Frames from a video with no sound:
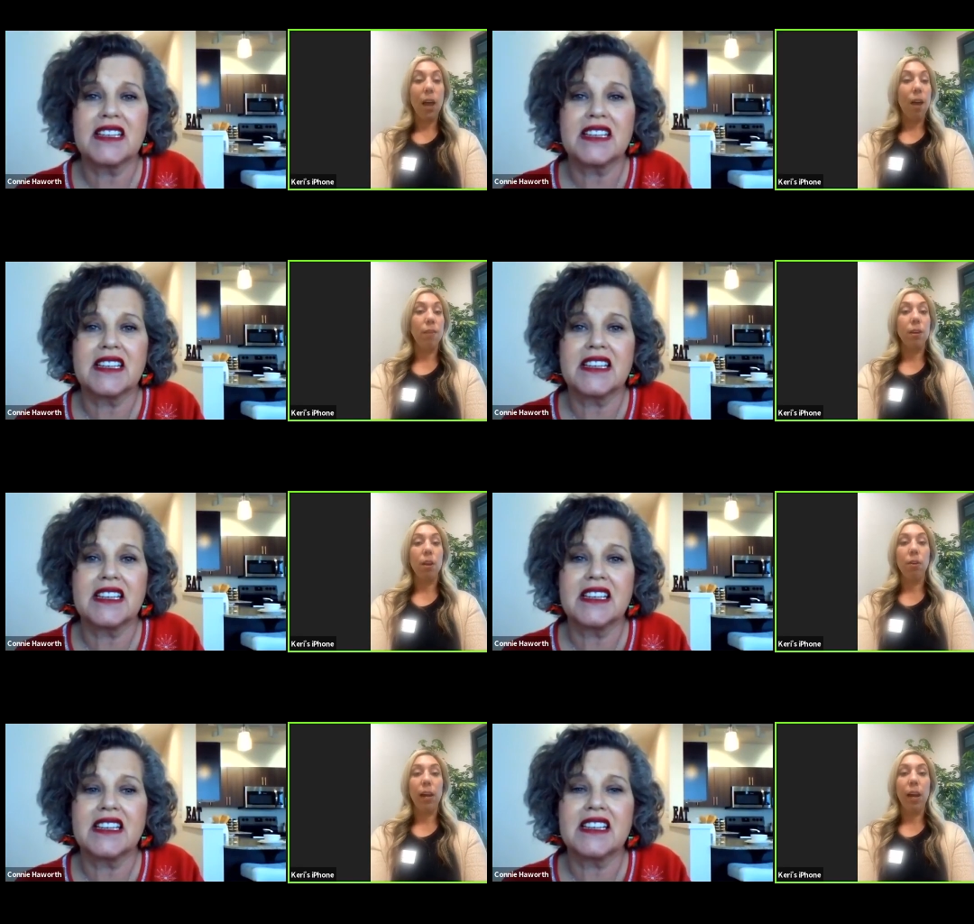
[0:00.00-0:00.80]
Speaker 1: haven't.
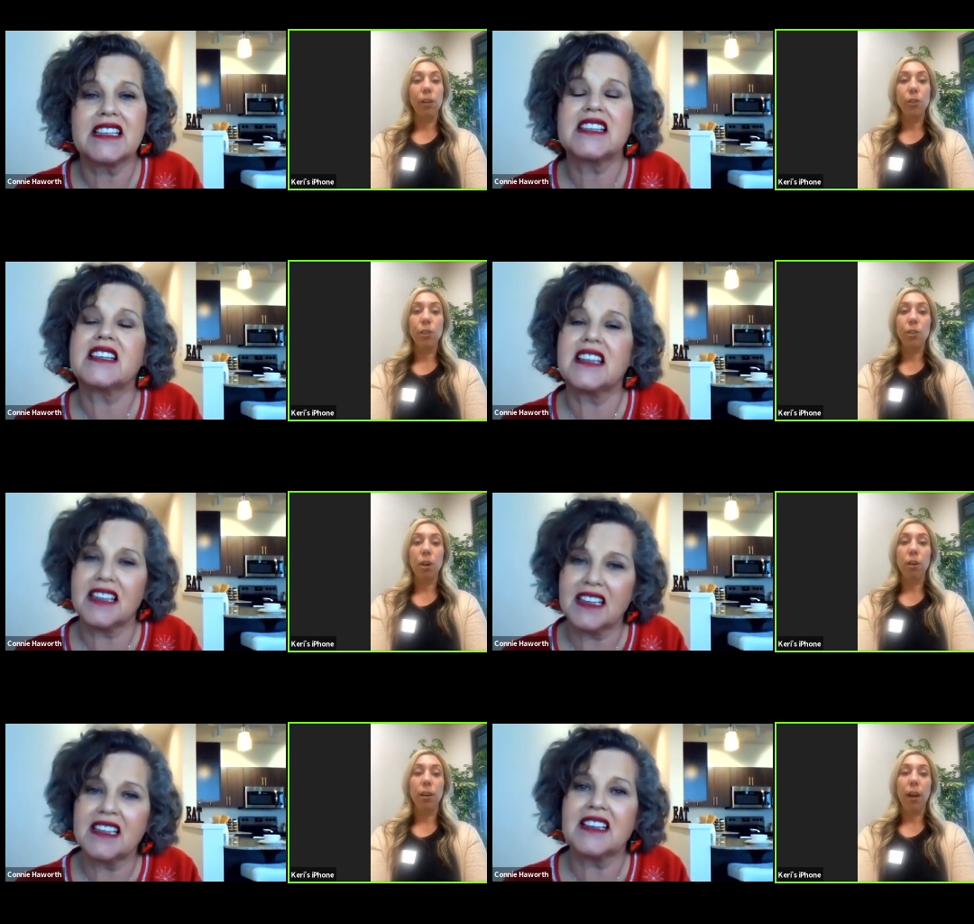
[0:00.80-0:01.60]
No, I
Speaker 2: actually
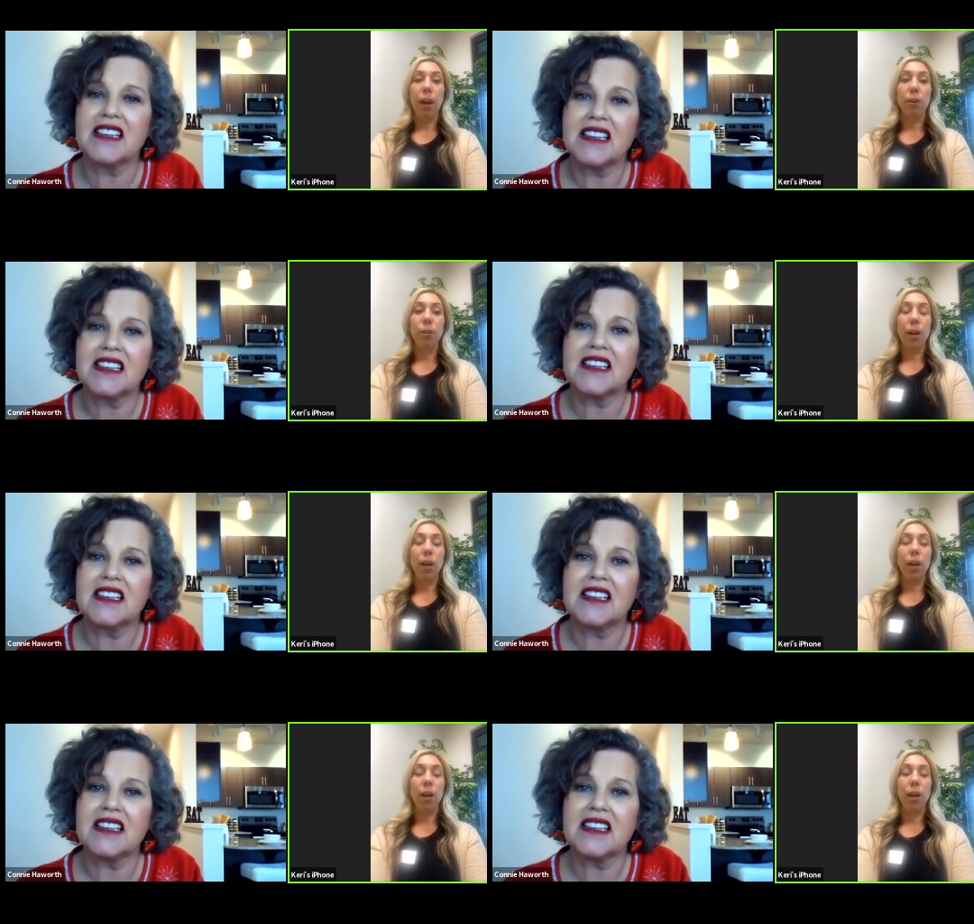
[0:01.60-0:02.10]
started out